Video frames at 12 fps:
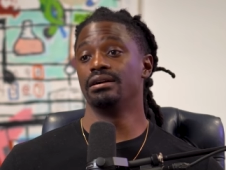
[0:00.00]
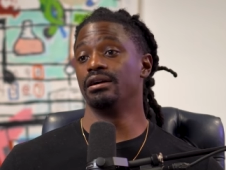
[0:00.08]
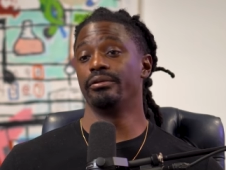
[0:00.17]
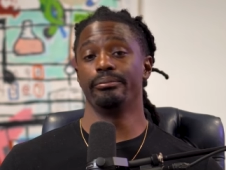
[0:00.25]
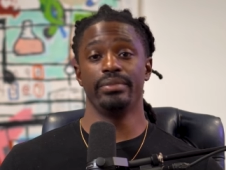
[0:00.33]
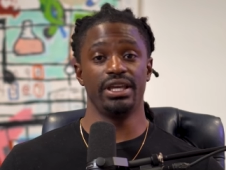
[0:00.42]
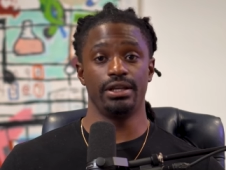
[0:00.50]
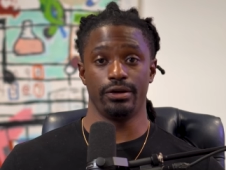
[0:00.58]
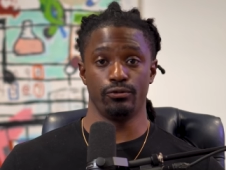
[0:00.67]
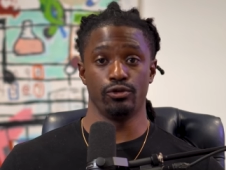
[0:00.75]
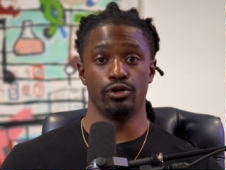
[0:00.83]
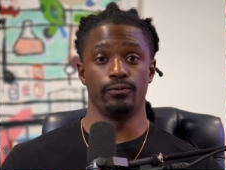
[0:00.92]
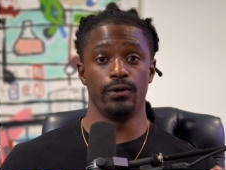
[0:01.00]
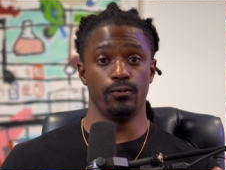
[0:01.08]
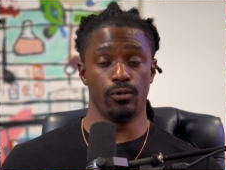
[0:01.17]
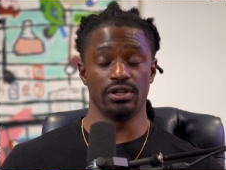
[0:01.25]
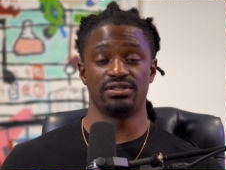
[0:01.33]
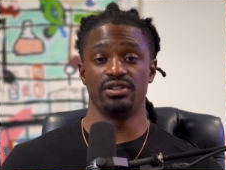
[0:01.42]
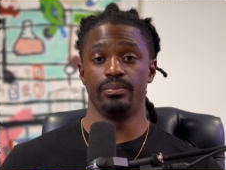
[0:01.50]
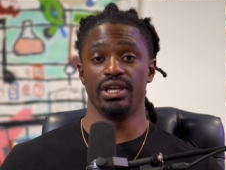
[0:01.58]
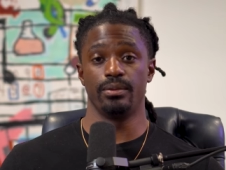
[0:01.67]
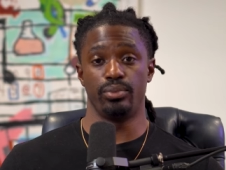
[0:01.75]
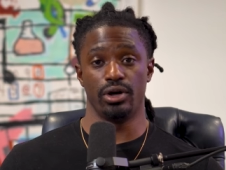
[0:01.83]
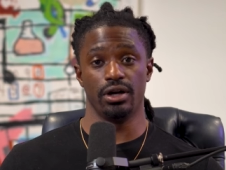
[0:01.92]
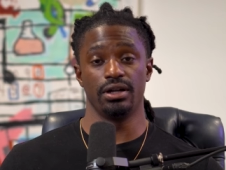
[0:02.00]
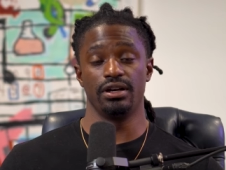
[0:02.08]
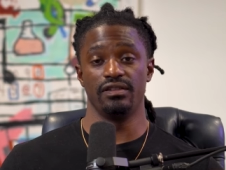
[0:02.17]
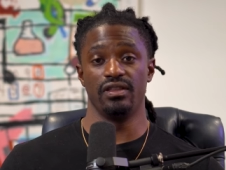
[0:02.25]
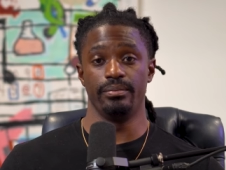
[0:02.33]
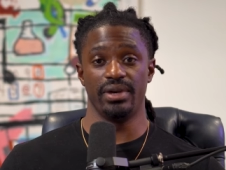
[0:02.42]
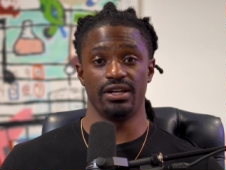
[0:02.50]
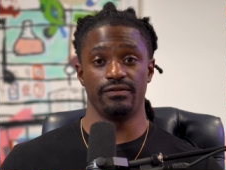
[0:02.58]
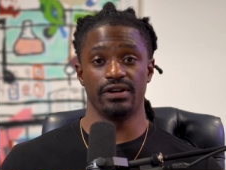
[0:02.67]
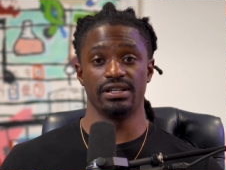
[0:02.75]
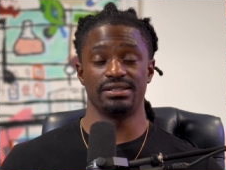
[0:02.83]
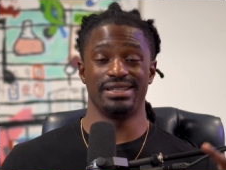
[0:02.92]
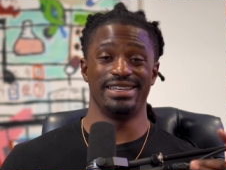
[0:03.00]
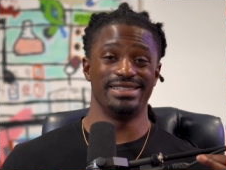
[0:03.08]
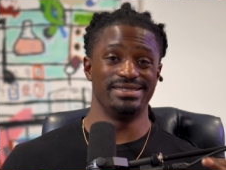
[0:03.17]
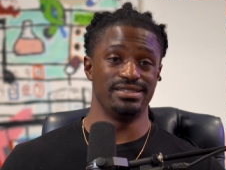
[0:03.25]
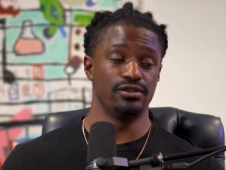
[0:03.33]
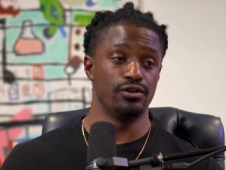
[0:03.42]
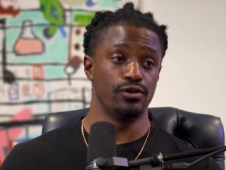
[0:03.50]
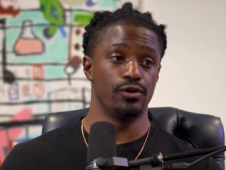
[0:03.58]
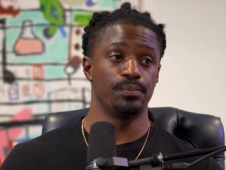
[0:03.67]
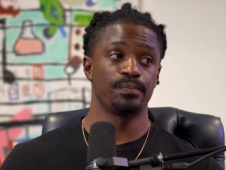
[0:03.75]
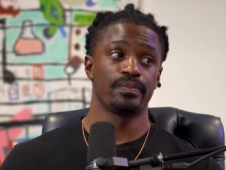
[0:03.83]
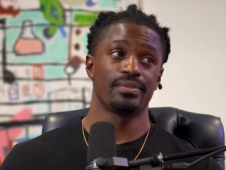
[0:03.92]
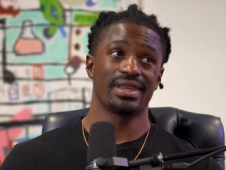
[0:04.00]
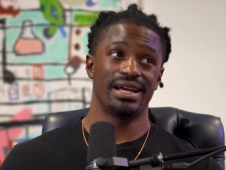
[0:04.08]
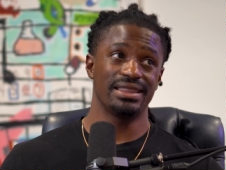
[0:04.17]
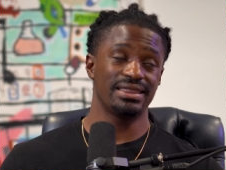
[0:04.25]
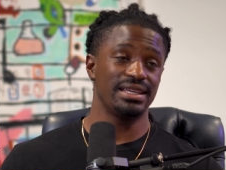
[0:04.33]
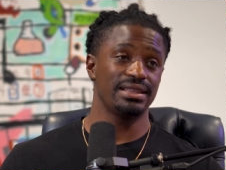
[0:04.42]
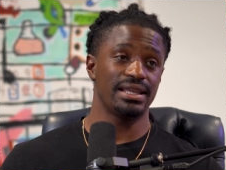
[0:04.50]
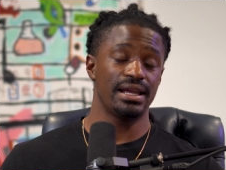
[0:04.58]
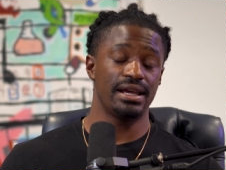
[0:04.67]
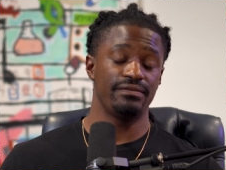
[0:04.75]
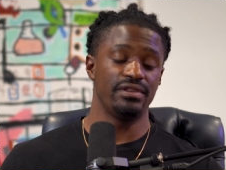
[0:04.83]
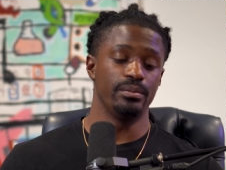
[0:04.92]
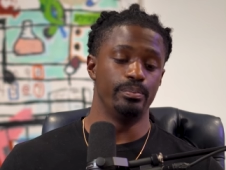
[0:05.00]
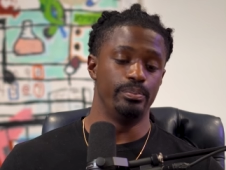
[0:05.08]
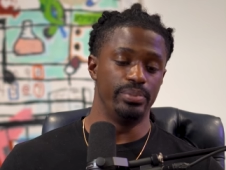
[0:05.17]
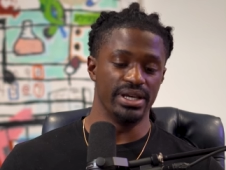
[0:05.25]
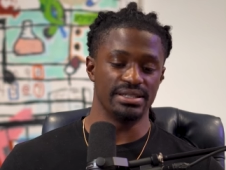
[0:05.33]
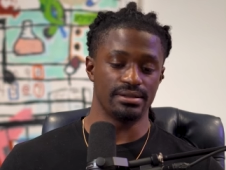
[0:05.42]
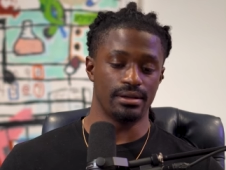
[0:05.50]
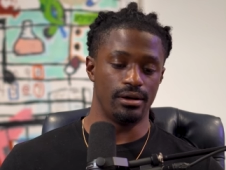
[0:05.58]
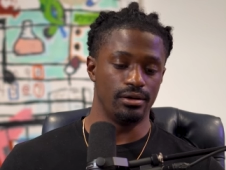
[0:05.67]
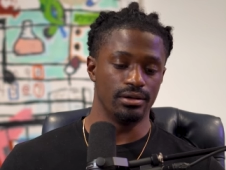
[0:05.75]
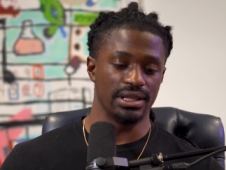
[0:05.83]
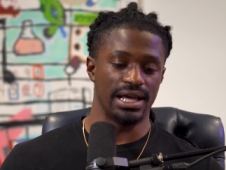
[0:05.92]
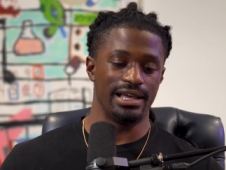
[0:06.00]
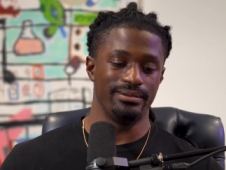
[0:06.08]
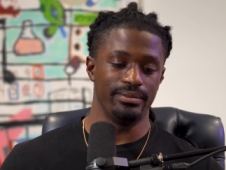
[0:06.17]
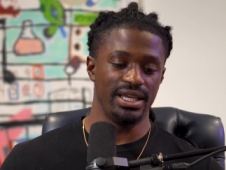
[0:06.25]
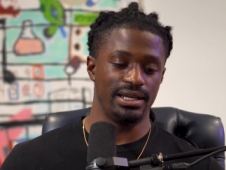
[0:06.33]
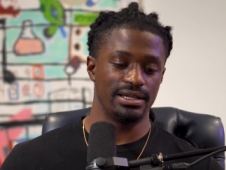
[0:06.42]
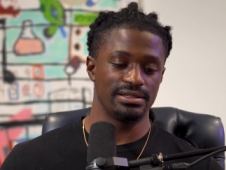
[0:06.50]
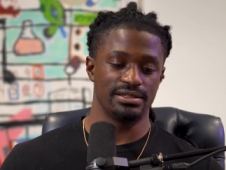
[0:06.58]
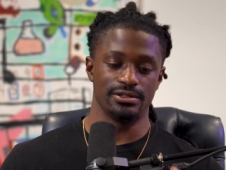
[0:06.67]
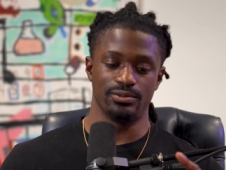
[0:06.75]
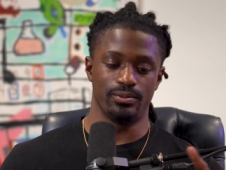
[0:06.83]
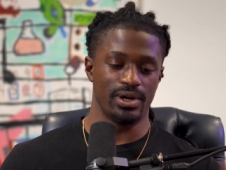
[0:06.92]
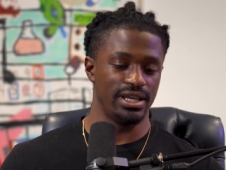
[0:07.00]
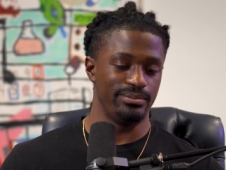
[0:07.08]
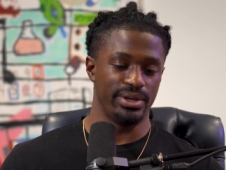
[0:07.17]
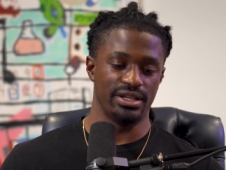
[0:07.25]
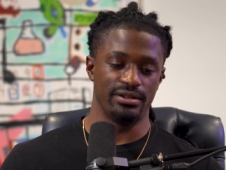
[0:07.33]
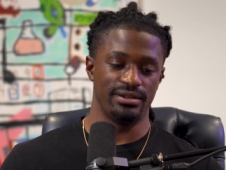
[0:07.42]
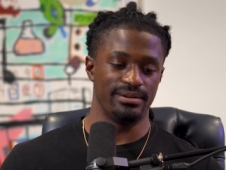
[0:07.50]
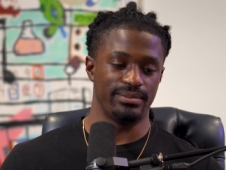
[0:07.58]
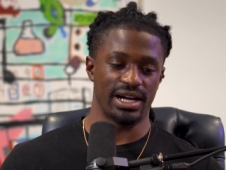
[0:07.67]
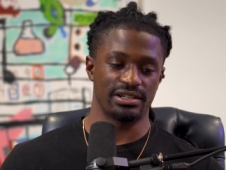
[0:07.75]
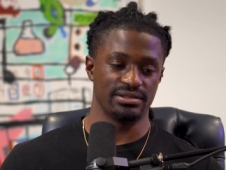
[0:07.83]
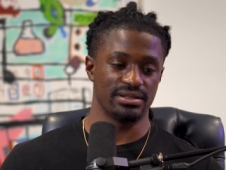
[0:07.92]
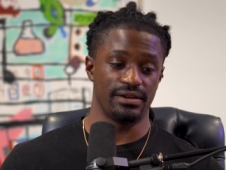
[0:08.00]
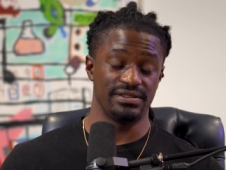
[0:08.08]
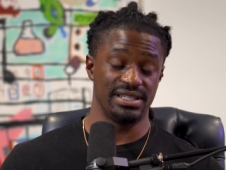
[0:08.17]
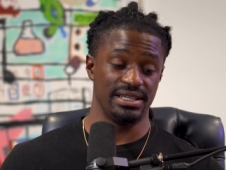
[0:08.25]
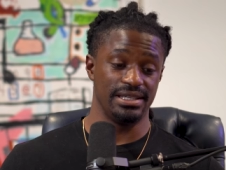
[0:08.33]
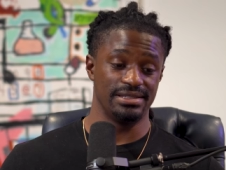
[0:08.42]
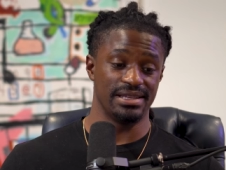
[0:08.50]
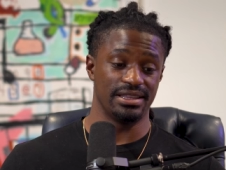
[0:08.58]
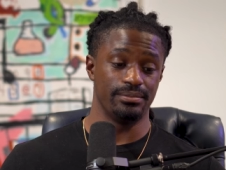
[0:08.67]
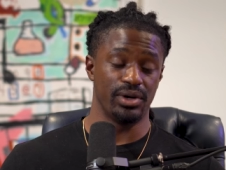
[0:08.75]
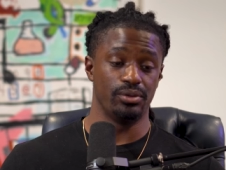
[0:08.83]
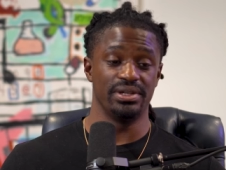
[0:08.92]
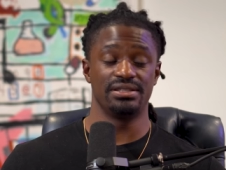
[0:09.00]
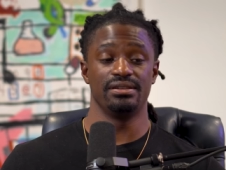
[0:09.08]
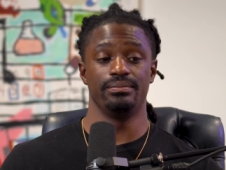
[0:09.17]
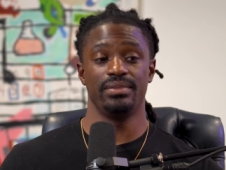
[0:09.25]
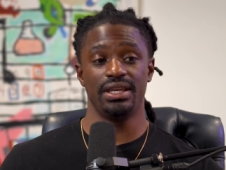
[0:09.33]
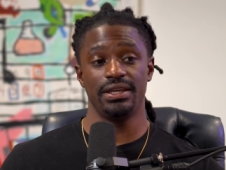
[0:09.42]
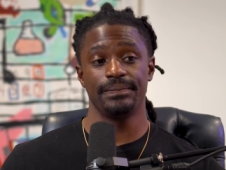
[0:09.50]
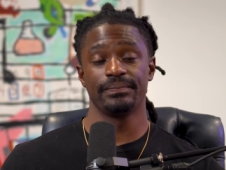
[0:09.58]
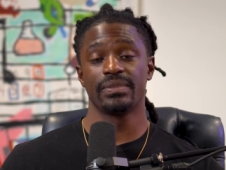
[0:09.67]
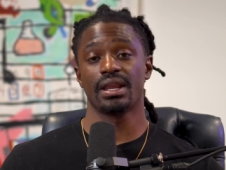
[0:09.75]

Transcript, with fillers: um, meeting room. We want to be a part of the metaverse and Zoom I think they have the best online meetings. It's way better than Microsoft Teams at the moment to me,